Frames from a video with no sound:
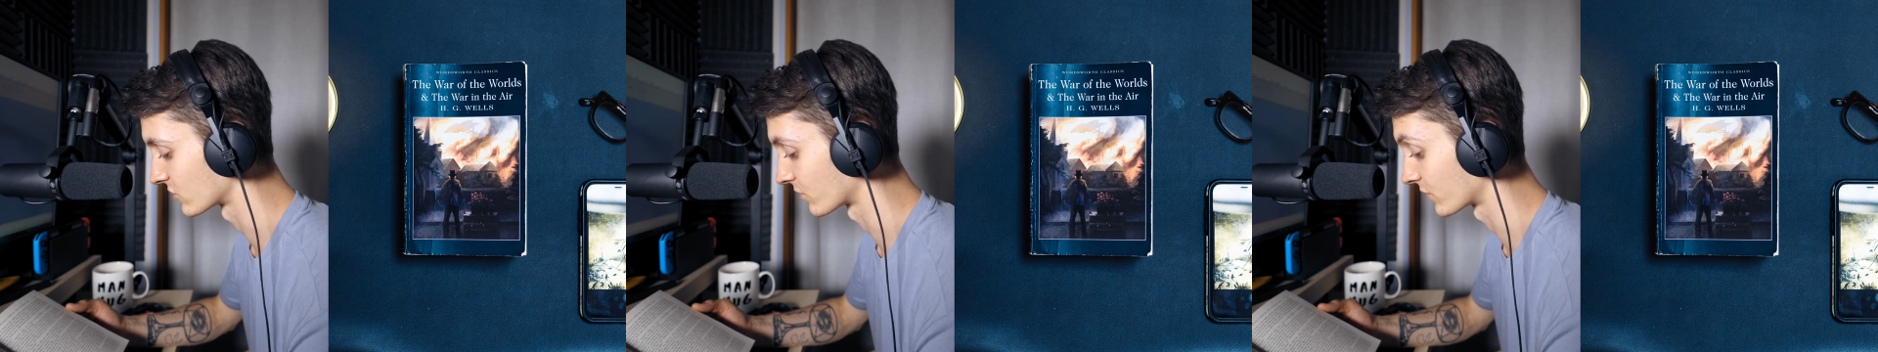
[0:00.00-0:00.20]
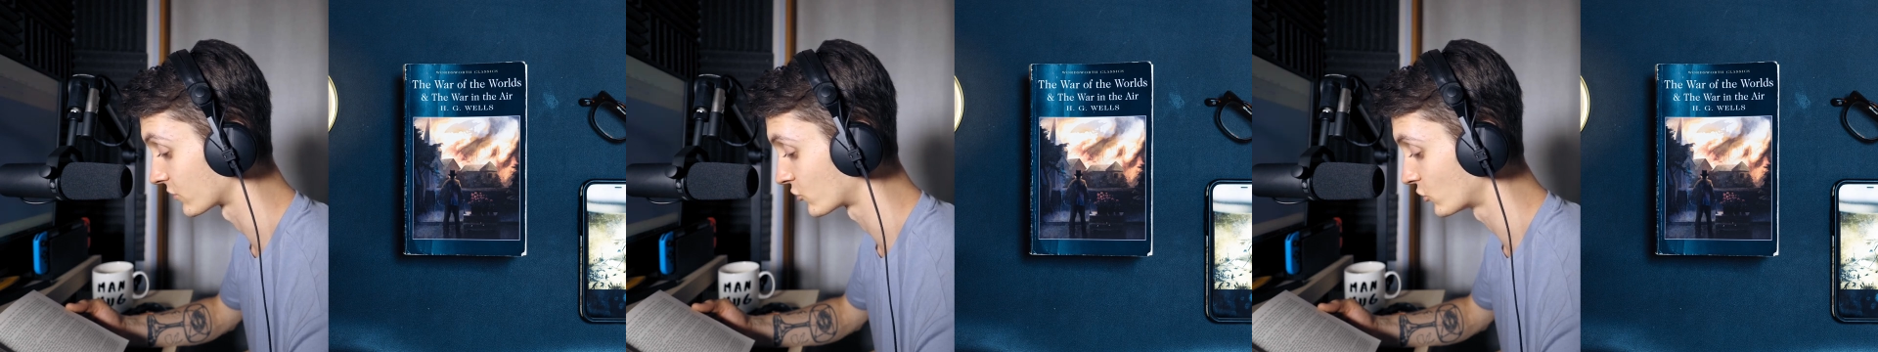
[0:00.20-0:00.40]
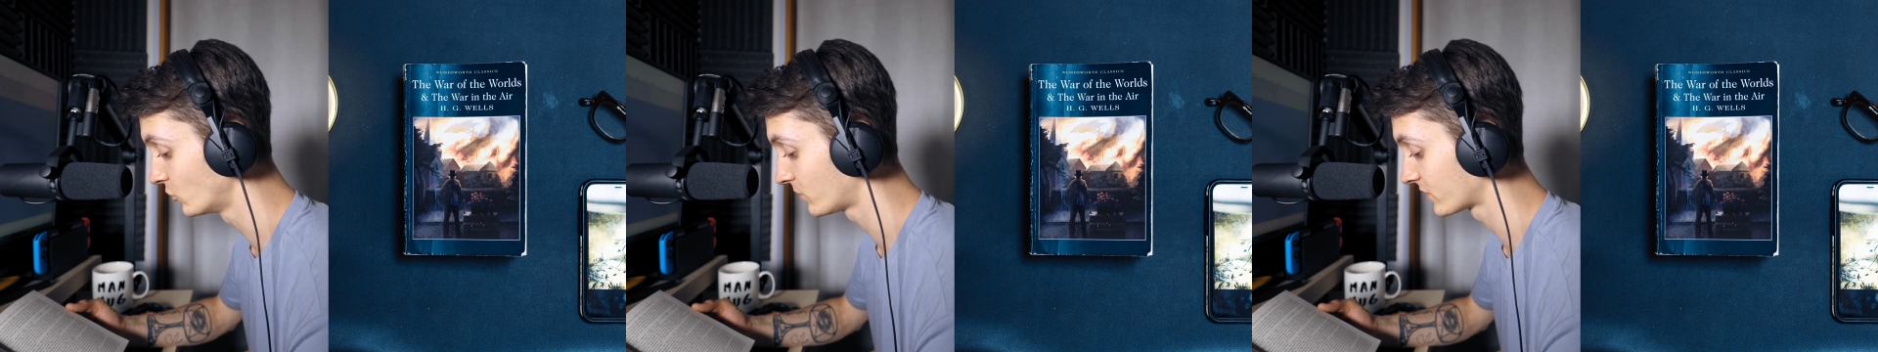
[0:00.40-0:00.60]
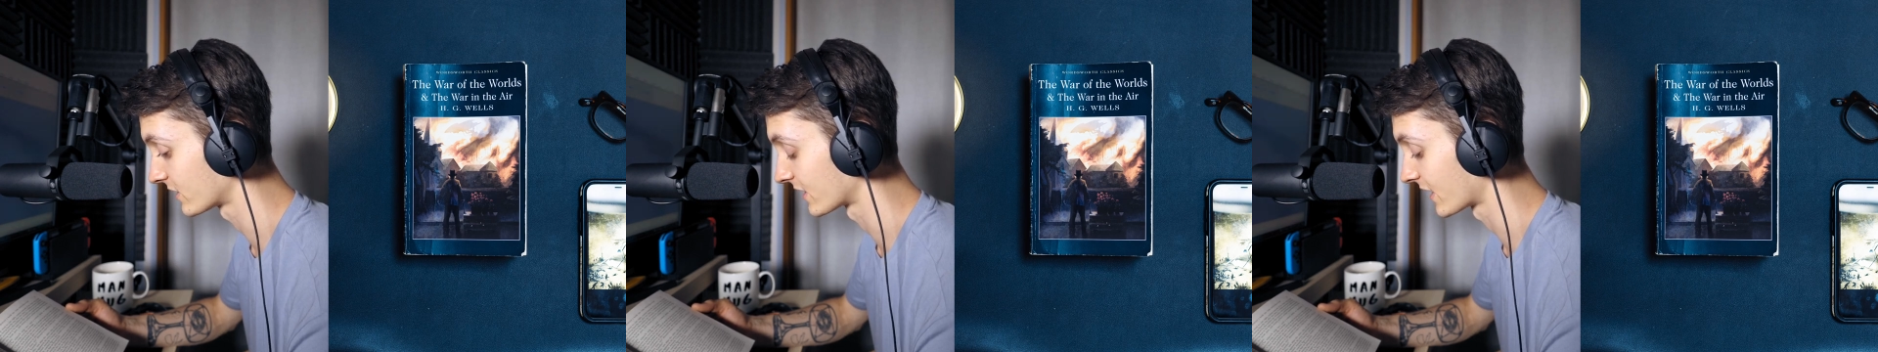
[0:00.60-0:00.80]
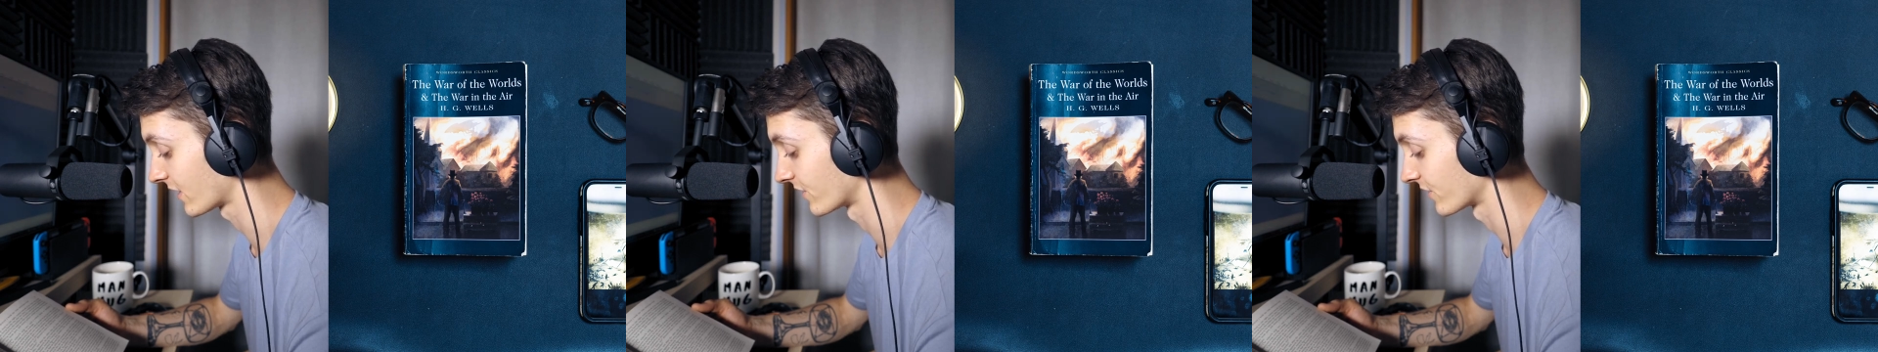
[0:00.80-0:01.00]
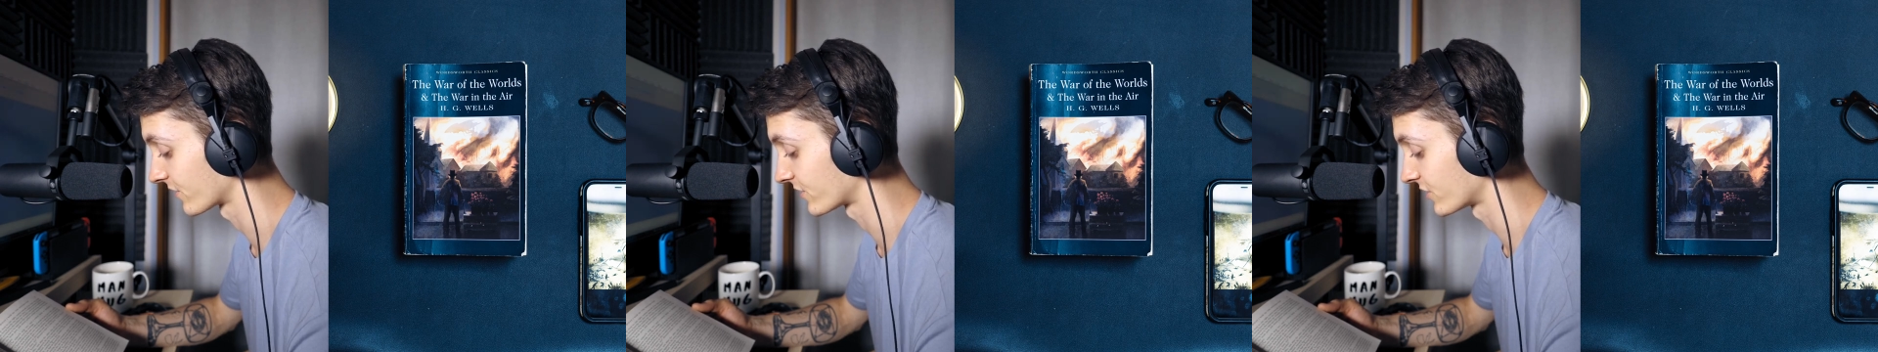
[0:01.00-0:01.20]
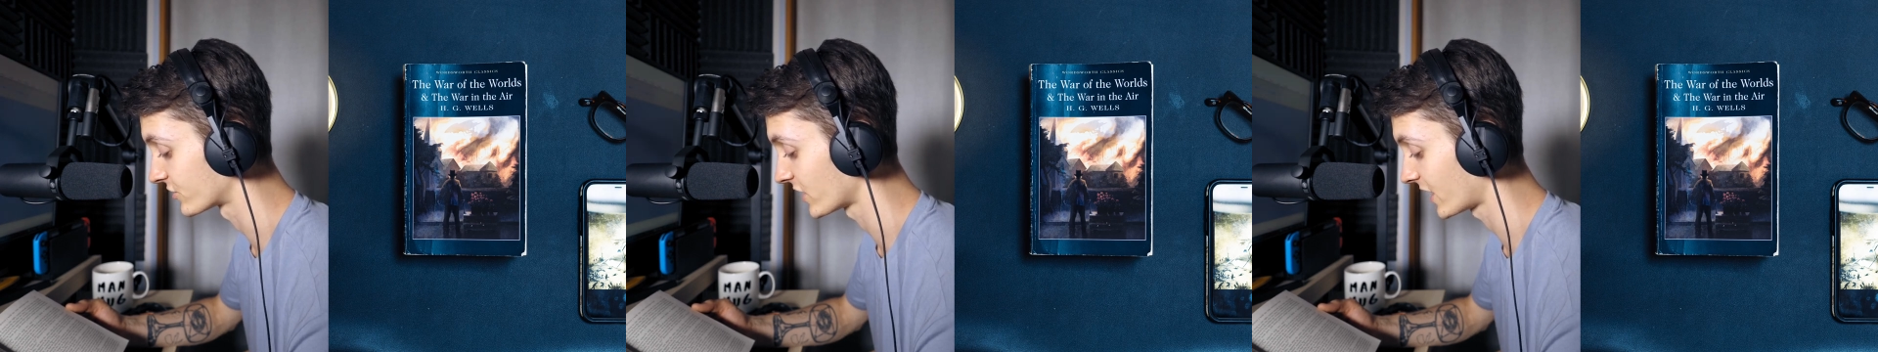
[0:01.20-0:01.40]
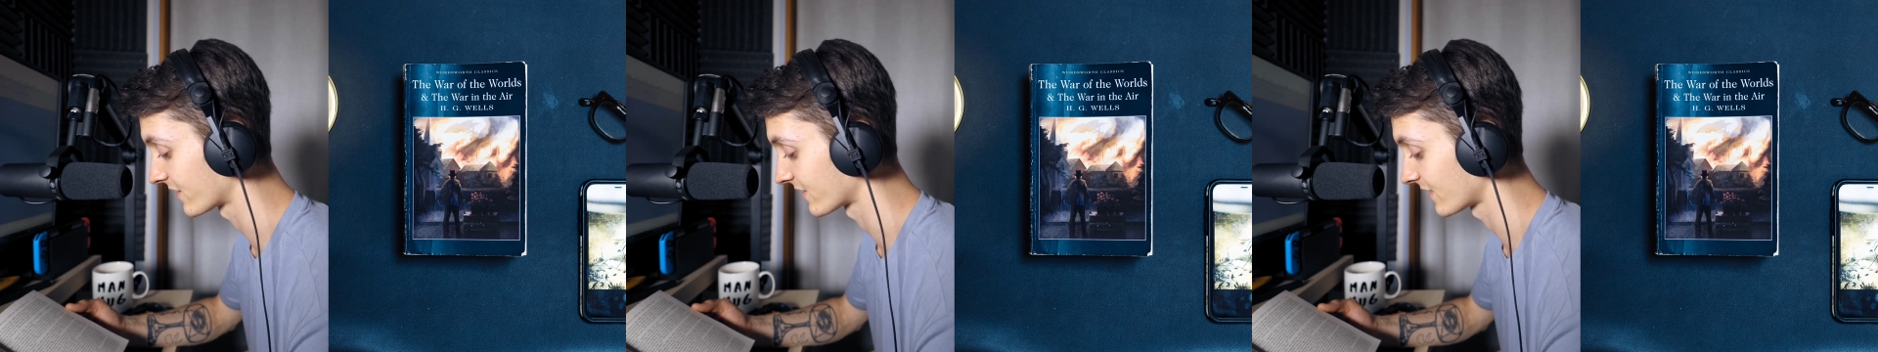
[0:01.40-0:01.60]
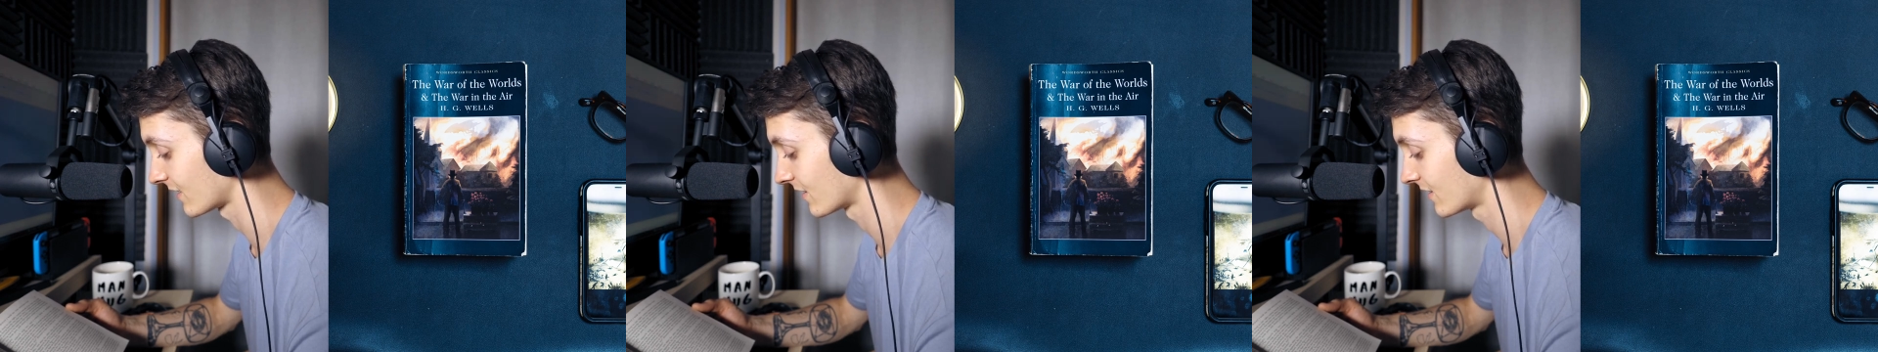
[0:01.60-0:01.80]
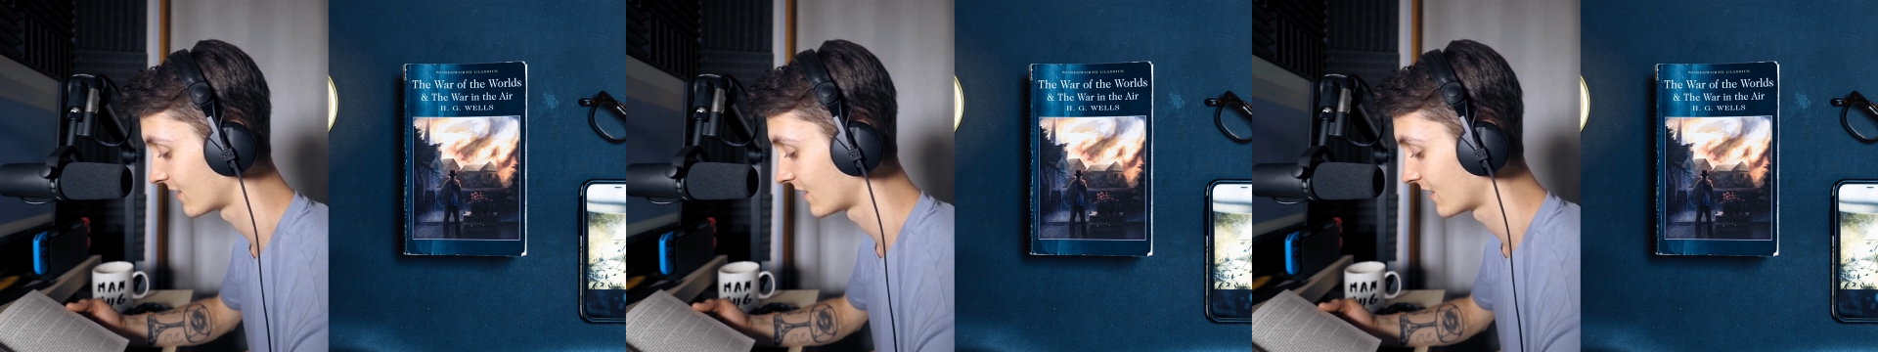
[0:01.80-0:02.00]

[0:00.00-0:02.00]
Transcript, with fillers: of the troops and guns to Chertsey.